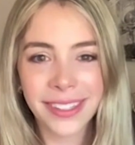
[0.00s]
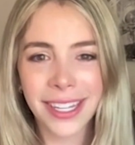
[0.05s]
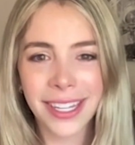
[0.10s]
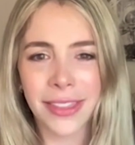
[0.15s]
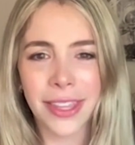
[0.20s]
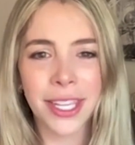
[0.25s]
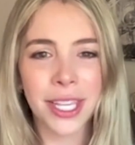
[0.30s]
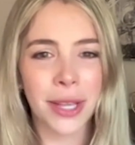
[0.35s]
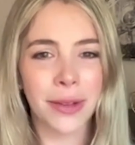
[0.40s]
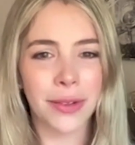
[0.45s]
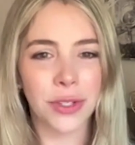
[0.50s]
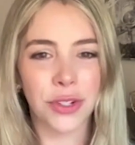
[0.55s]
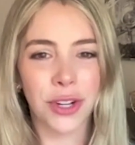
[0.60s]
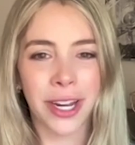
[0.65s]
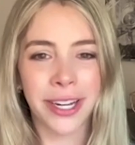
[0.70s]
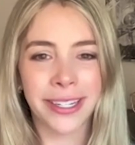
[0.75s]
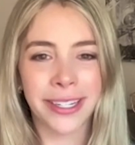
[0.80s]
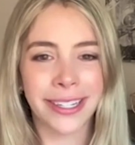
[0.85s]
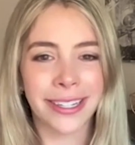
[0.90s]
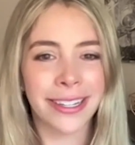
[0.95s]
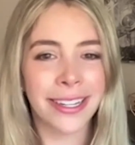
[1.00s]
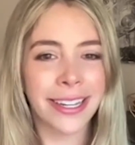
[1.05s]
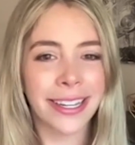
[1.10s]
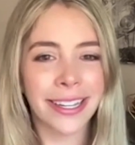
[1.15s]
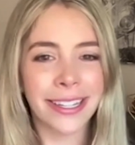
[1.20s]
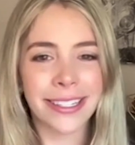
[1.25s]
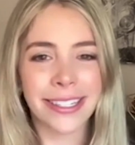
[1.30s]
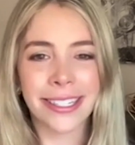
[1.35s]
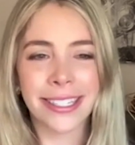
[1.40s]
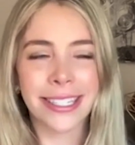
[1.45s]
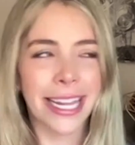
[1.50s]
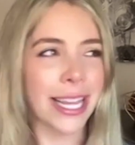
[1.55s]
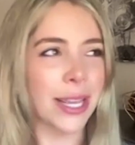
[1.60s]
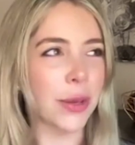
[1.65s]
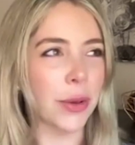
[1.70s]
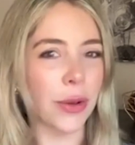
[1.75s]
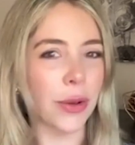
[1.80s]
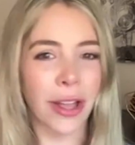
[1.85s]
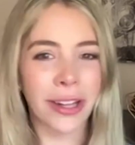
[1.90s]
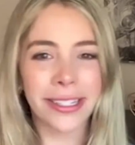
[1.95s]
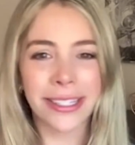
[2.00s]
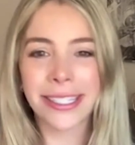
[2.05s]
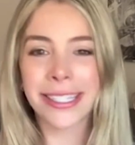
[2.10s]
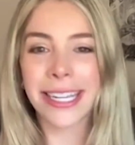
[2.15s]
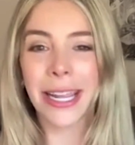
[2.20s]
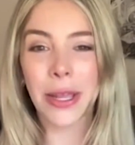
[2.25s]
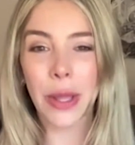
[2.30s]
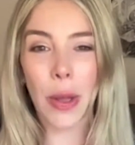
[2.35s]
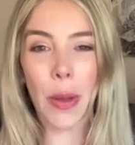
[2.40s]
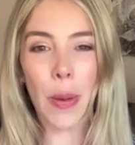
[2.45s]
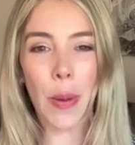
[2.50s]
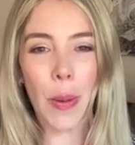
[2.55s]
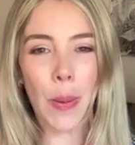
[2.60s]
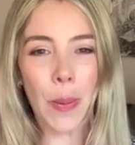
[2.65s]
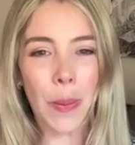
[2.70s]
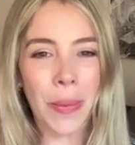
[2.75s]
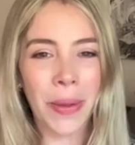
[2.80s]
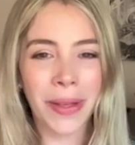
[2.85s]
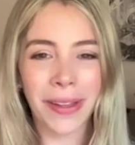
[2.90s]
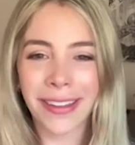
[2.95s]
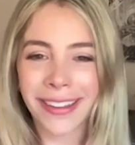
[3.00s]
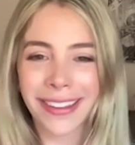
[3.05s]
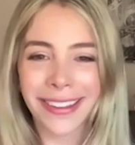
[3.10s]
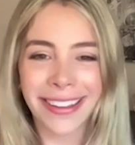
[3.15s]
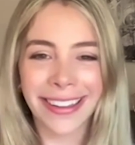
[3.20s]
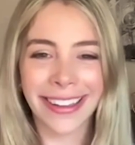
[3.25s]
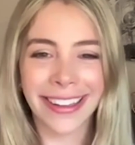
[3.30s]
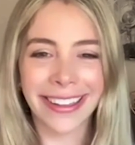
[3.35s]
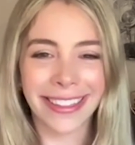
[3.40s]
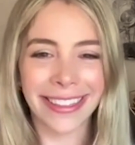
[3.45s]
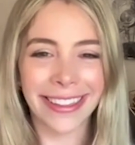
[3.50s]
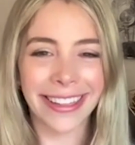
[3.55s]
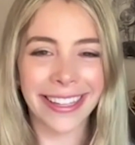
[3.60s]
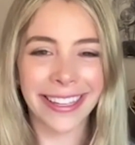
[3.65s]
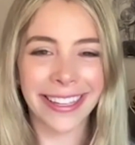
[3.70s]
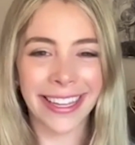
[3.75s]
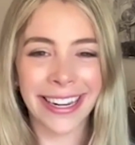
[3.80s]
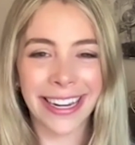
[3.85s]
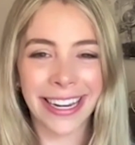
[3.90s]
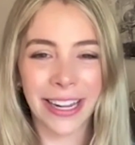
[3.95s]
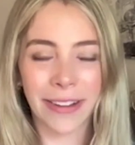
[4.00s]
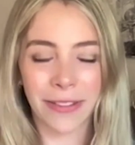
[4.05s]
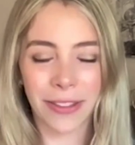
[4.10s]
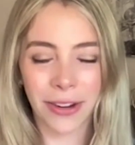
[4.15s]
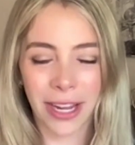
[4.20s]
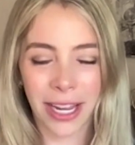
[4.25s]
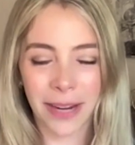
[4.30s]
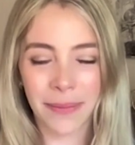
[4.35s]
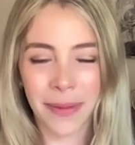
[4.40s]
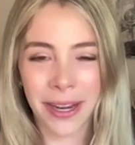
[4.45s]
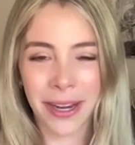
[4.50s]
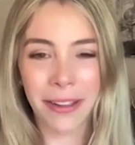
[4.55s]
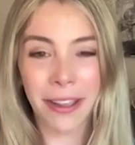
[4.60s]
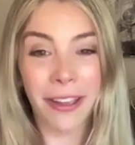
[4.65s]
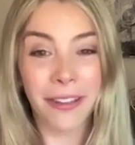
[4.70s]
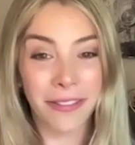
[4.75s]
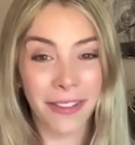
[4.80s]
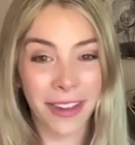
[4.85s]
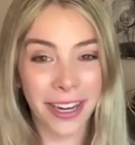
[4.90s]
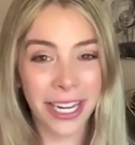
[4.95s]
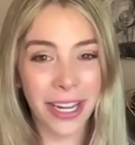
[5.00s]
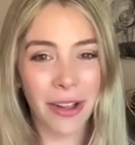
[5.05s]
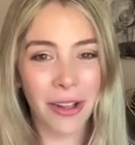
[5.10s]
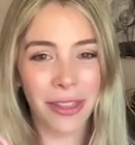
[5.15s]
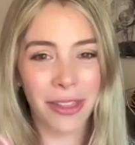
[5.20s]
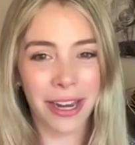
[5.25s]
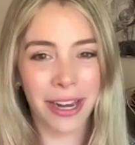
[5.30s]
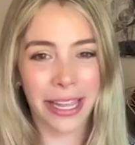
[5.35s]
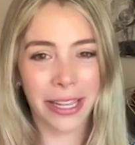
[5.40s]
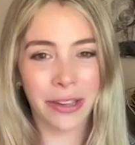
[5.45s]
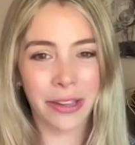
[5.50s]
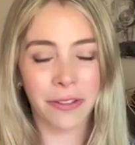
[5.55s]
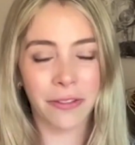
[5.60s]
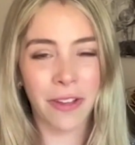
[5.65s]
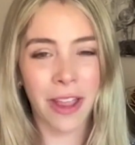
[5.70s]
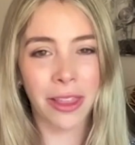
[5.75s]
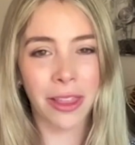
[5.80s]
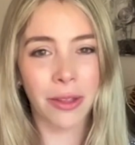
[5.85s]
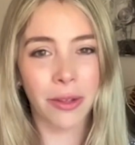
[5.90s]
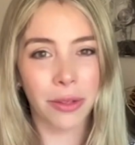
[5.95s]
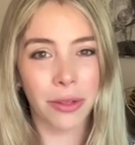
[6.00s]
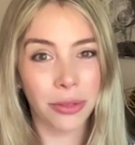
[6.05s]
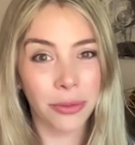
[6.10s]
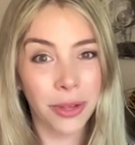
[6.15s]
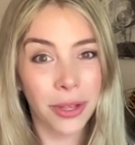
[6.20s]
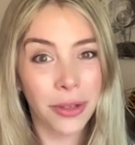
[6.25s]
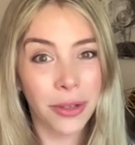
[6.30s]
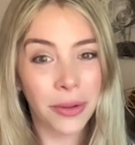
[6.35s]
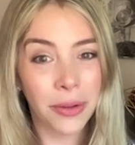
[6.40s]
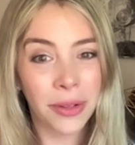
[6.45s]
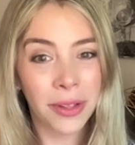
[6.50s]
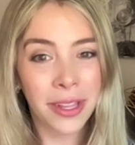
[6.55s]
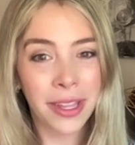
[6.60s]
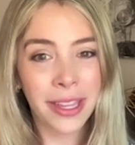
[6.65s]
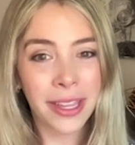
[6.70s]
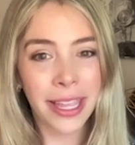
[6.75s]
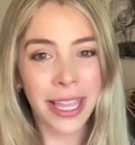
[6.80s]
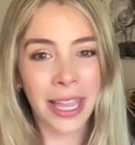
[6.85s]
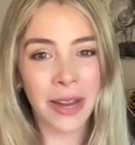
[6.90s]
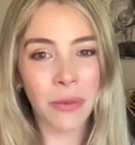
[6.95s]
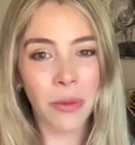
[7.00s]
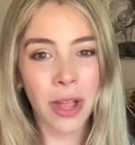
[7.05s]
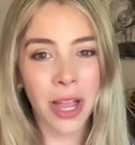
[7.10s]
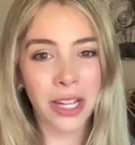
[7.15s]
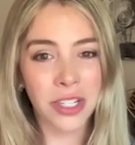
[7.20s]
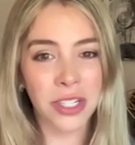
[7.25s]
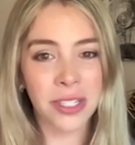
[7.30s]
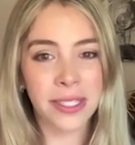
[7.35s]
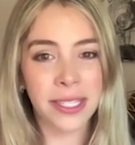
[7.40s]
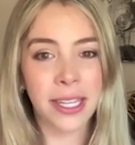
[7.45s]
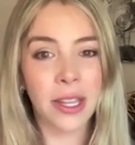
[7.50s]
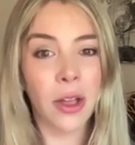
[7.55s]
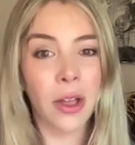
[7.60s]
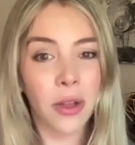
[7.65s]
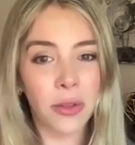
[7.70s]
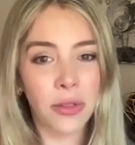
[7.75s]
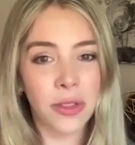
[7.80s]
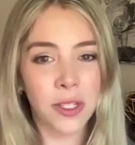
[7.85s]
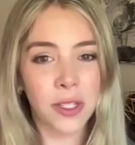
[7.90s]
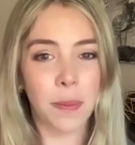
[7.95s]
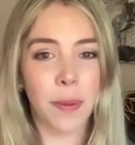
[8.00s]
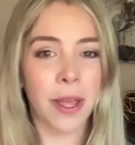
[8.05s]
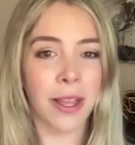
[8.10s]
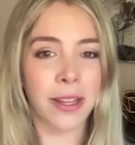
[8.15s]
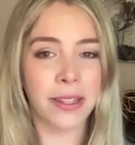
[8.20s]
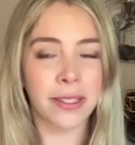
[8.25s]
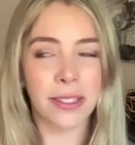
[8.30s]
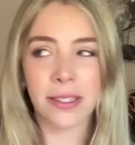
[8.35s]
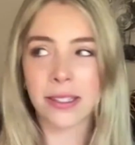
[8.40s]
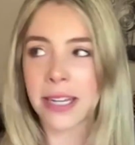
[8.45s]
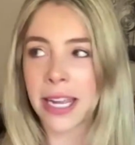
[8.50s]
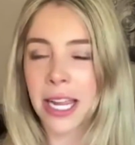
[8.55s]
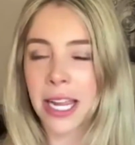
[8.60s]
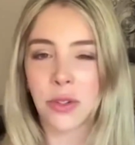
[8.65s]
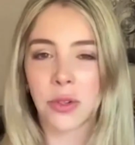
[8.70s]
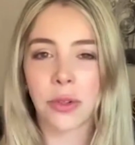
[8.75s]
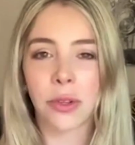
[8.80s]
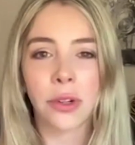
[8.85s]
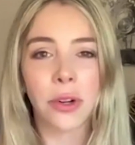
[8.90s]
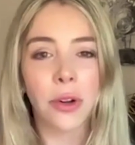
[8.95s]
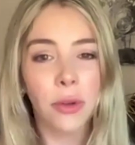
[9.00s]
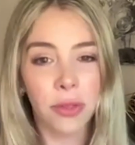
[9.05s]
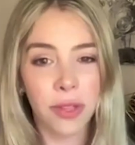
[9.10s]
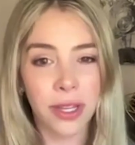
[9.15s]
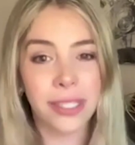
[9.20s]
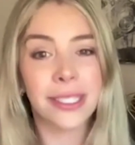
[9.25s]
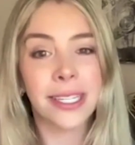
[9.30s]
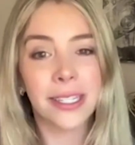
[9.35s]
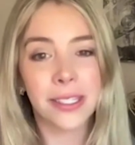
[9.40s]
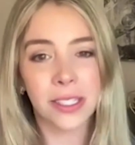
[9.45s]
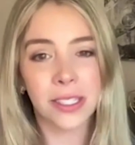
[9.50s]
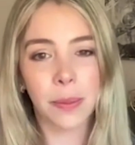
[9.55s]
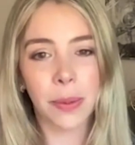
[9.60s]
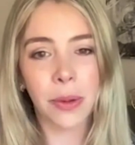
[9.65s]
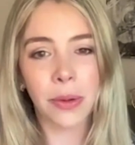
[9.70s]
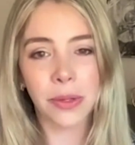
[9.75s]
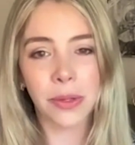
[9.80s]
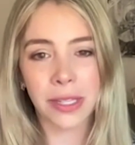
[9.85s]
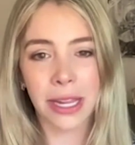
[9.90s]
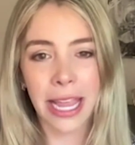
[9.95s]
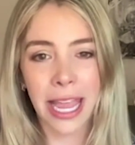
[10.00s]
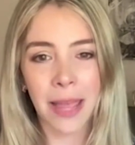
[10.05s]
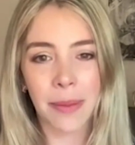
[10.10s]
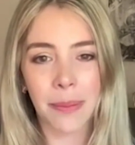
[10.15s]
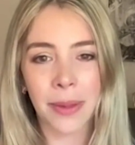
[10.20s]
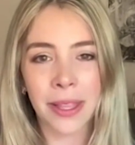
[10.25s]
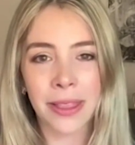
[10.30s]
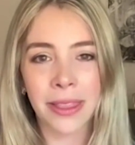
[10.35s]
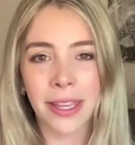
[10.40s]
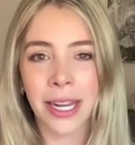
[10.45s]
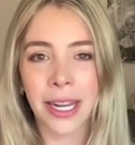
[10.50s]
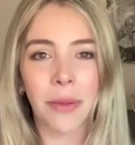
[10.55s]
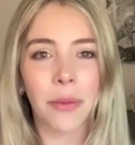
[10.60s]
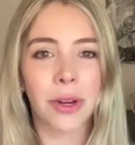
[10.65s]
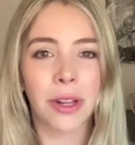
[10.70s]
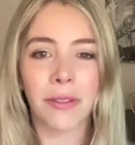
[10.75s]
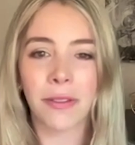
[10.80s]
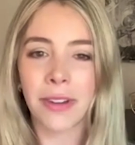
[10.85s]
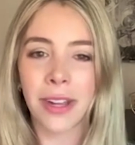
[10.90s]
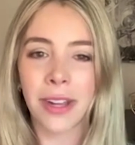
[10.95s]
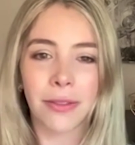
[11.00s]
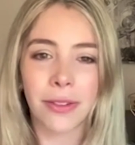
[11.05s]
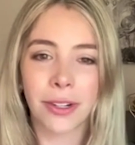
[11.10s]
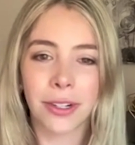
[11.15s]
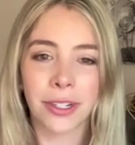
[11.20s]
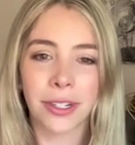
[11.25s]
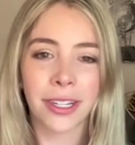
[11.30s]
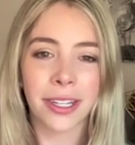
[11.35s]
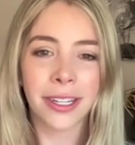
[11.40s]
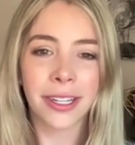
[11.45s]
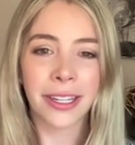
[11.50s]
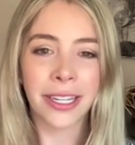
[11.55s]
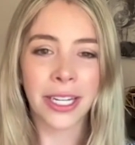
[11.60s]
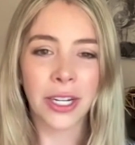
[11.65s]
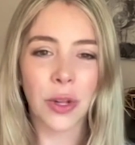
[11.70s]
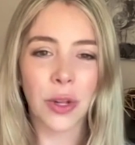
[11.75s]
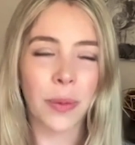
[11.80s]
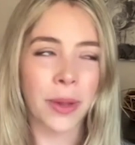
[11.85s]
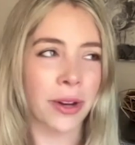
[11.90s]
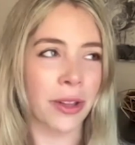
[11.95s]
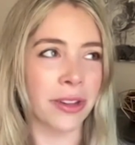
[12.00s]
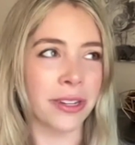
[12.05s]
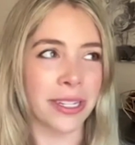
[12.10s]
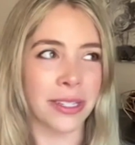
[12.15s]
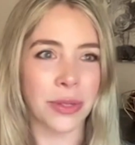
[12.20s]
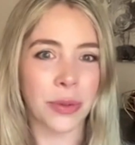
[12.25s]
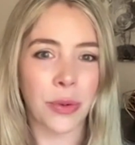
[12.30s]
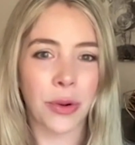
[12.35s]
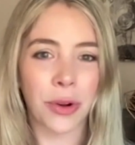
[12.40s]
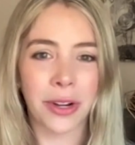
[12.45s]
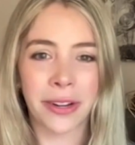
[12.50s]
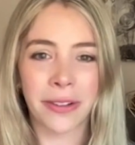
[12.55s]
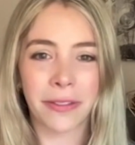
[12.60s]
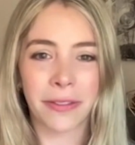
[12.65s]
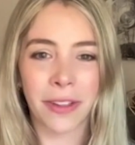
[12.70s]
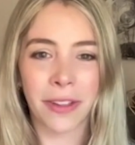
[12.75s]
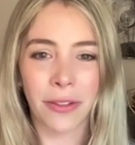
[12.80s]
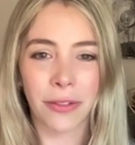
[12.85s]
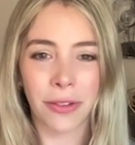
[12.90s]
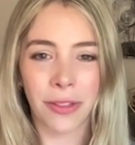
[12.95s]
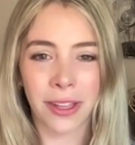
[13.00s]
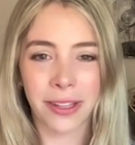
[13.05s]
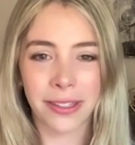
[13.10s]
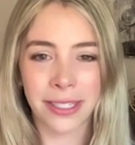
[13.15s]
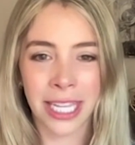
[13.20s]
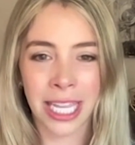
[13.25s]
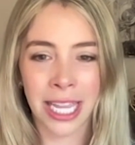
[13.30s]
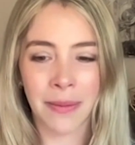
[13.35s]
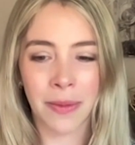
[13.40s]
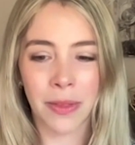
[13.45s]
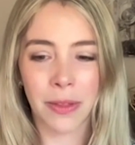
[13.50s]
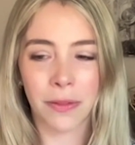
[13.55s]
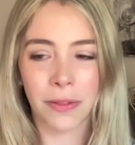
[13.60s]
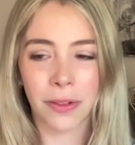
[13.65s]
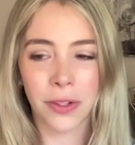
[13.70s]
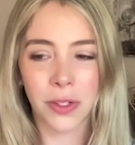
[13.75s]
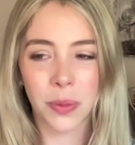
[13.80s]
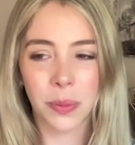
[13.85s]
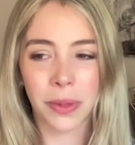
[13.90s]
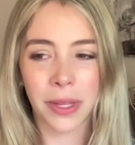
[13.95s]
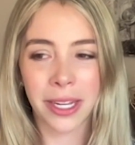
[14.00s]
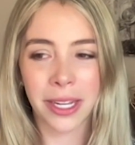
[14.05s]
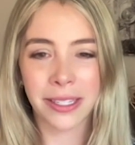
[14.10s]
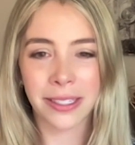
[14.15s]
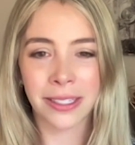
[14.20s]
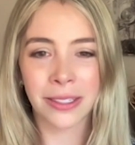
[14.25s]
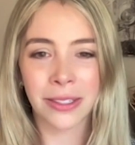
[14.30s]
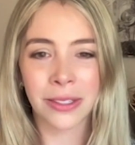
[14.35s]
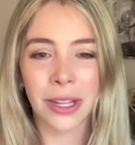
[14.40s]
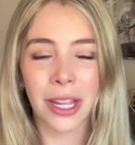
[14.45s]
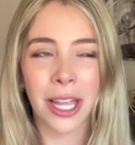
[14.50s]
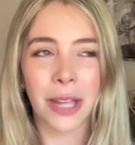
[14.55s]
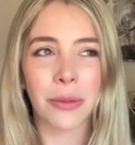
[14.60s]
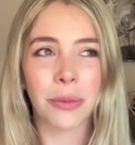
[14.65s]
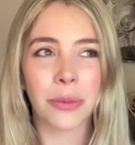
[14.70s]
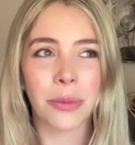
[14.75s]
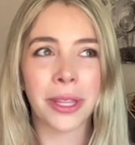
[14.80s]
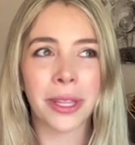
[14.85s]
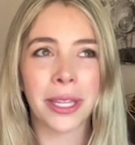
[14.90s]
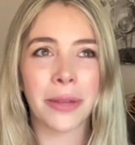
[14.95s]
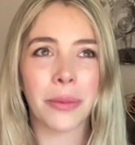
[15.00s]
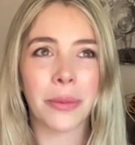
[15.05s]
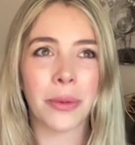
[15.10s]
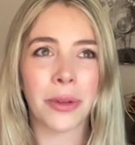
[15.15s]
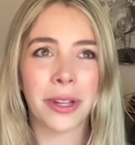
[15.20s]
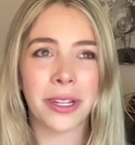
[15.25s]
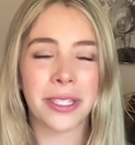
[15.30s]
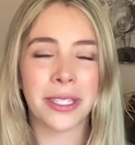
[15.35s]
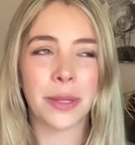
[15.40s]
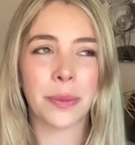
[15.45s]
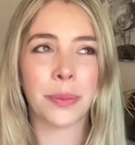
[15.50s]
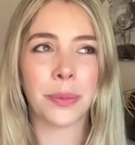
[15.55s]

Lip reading: I think I was trying to stake or unstake Ohm, I think. And if there had been a video that I could follow through and watch and say, oh, this pause is natural, or, oh, this is supposed to happen, then I would have never, been on Discord and fell for that scam in the first place. And I really want to